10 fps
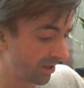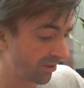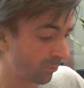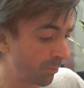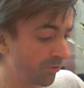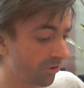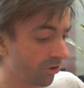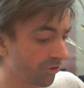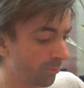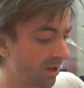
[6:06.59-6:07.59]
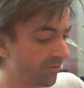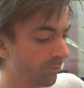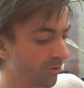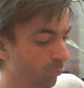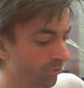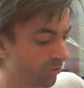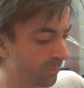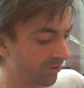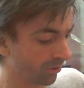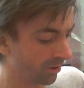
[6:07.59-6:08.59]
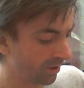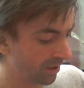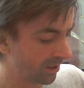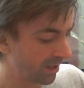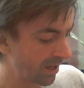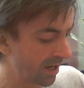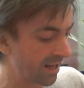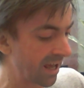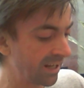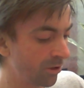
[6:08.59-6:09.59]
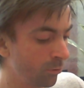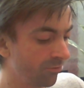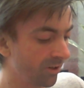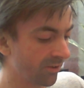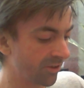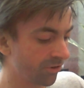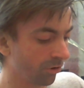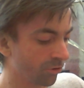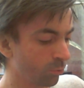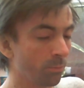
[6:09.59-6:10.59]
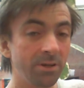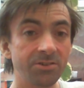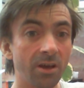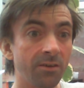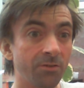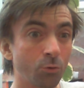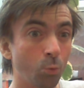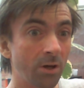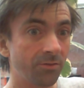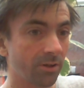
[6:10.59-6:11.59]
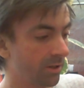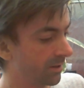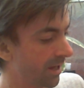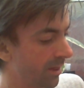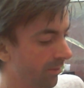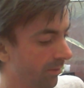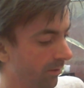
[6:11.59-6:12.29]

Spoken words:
Their weapons are also made from this wondrous metal, and any who feel their touch will meet a swift death.